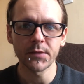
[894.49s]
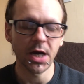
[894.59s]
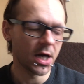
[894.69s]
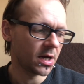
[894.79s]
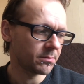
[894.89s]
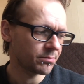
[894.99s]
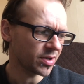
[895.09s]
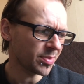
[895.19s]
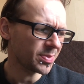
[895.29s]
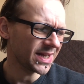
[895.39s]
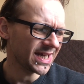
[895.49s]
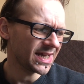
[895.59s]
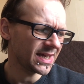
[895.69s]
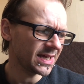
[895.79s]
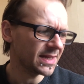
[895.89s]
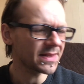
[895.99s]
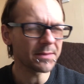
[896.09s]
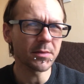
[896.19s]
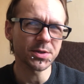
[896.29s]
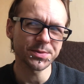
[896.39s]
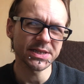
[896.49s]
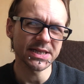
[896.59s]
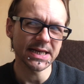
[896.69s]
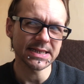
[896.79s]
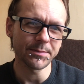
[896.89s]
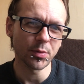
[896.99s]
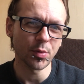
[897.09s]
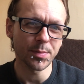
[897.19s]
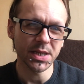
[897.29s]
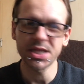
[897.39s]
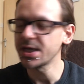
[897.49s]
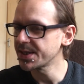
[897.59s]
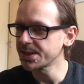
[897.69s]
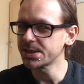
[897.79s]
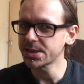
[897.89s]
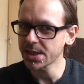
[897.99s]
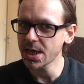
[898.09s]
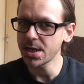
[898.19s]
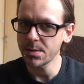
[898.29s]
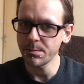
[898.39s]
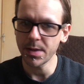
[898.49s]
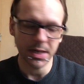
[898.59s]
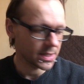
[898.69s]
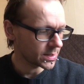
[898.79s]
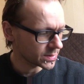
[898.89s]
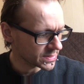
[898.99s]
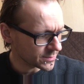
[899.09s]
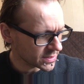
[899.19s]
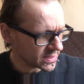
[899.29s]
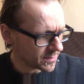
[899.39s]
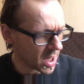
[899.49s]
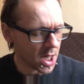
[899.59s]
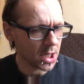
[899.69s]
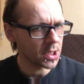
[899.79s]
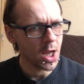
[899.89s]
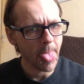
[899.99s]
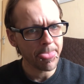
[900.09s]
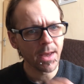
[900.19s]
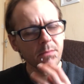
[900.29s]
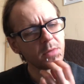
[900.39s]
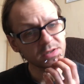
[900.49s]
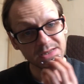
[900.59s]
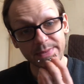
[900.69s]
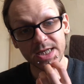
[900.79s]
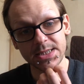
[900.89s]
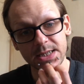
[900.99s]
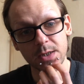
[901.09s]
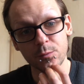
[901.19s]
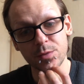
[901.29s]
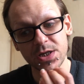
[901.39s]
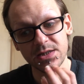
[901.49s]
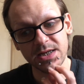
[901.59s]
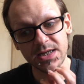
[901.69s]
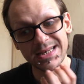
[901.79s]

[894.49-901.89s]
Probably the most recent example would be Thinner Than Skin by Uzma Aslam Khan, mostly because it got really